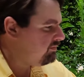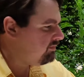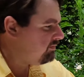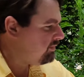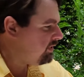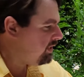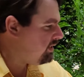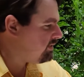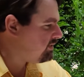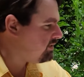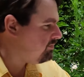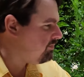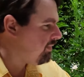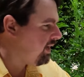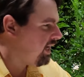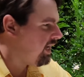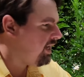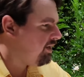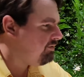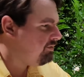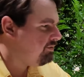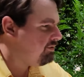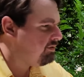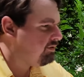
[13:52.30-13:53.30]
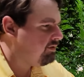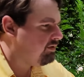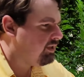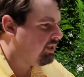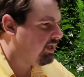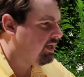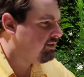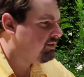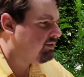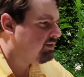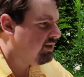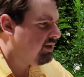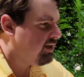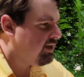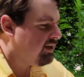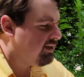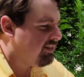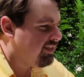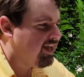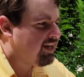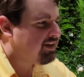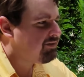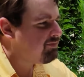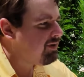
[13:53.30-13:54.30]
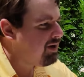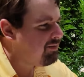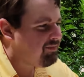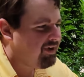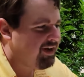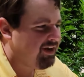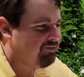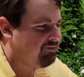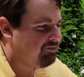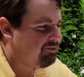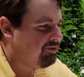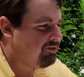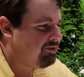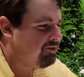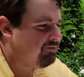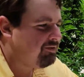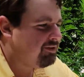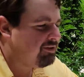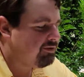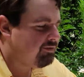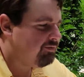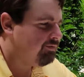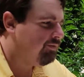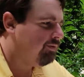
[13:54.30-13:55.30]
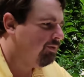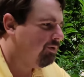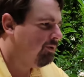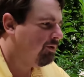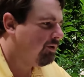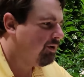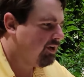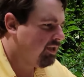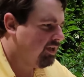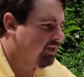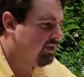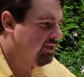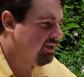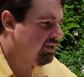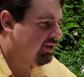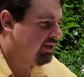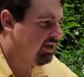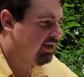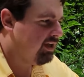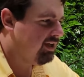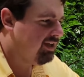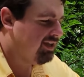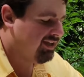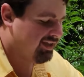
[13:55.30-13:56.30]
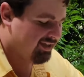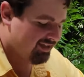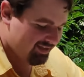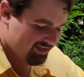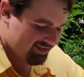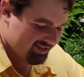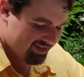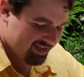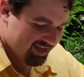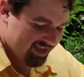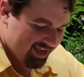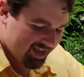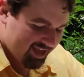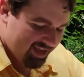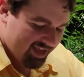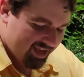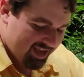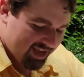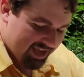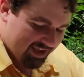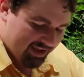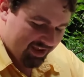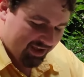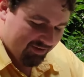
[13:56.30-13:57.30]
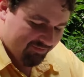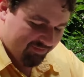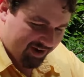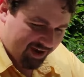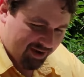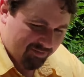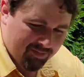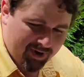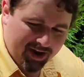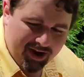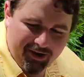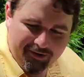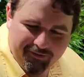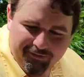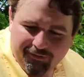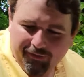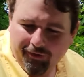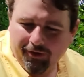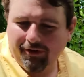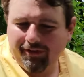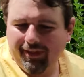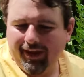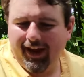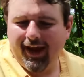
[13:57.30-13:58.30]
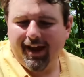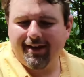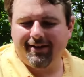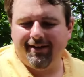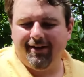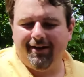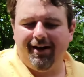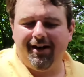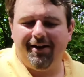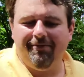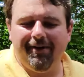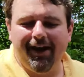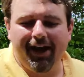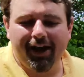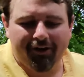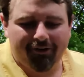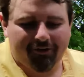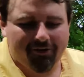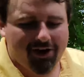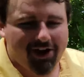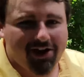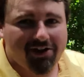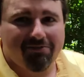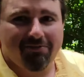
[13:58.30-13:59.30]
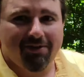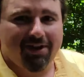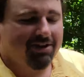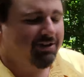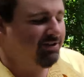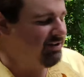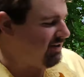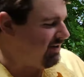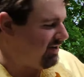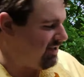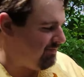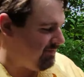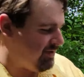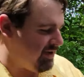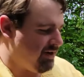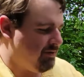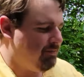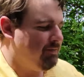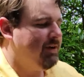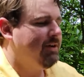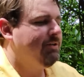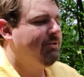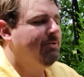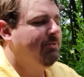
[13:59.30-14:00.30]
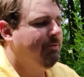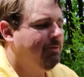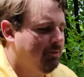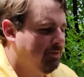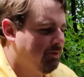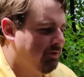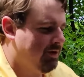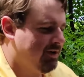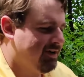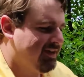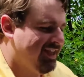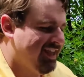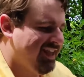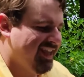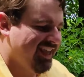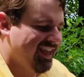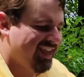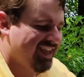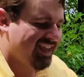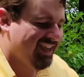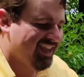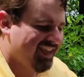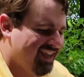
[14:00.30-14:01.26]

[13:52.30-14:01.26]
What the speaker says: But it's a manual, and that's my main rule with Ford. If I buy a Ford that has an automatic transmission, it better be under warranty.